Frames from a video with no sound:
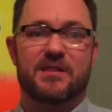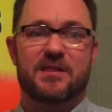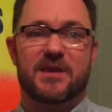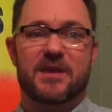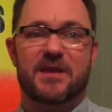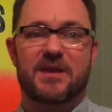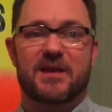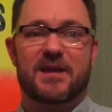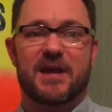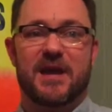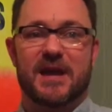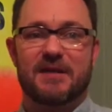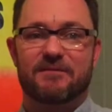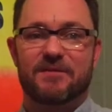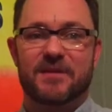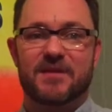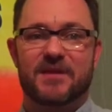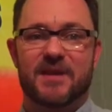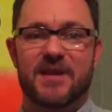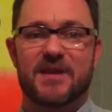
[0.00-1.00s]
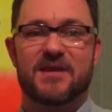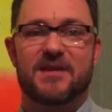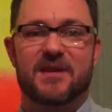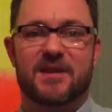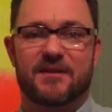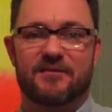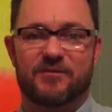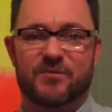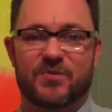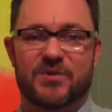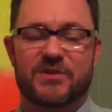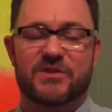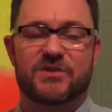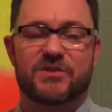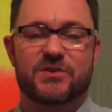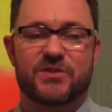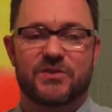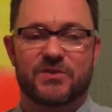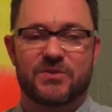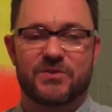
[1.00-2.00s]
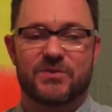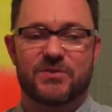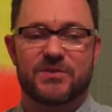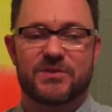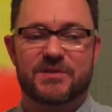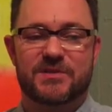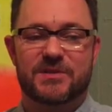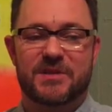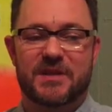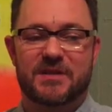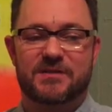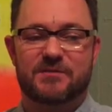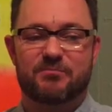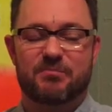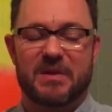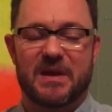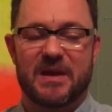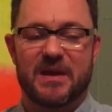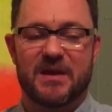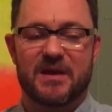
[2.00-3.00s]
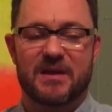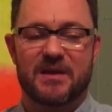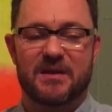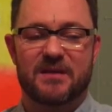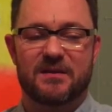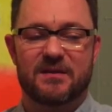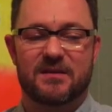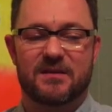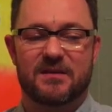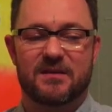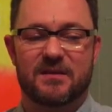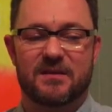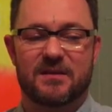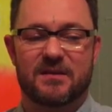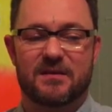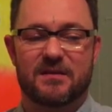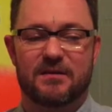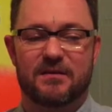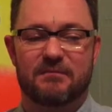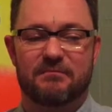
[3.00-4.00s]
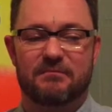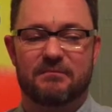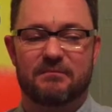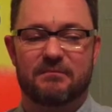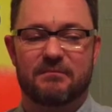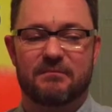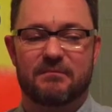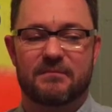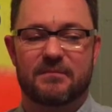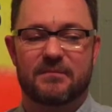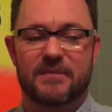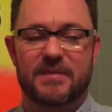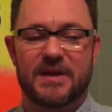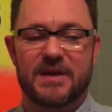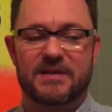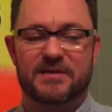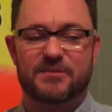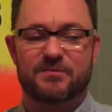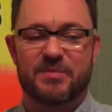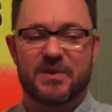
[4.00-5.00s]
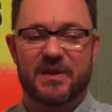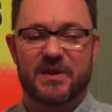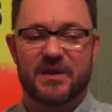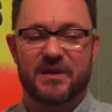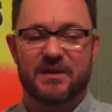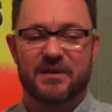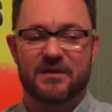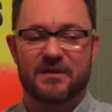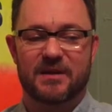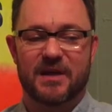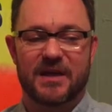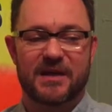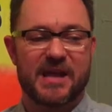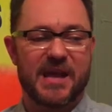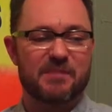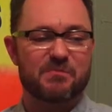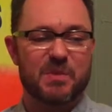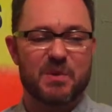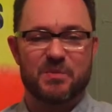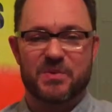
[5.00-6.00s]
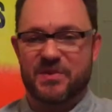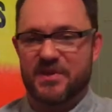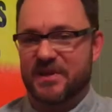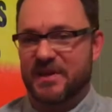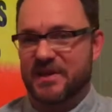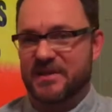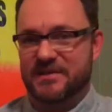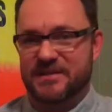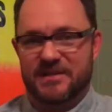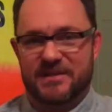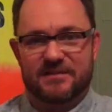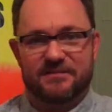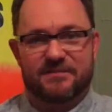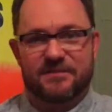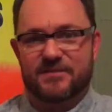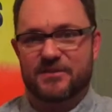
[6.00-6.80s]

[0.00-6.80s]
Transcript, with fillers: think everything that I've produced has been... Um, has been, I came up with an idea,